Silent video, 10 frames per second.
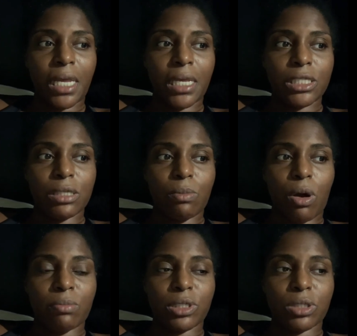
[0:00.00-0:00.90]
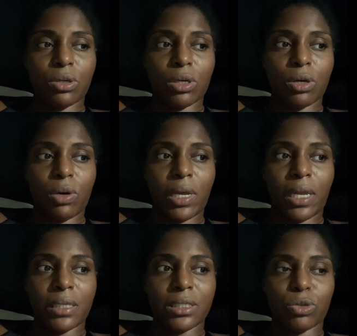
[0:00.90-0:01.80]
and tomorrow I'm just going to go ahead
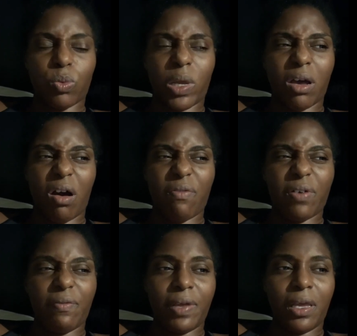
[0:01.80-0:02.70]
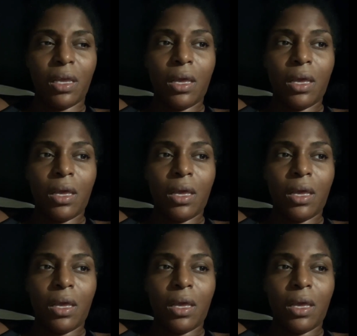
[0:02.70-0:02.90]
and just wing off of it.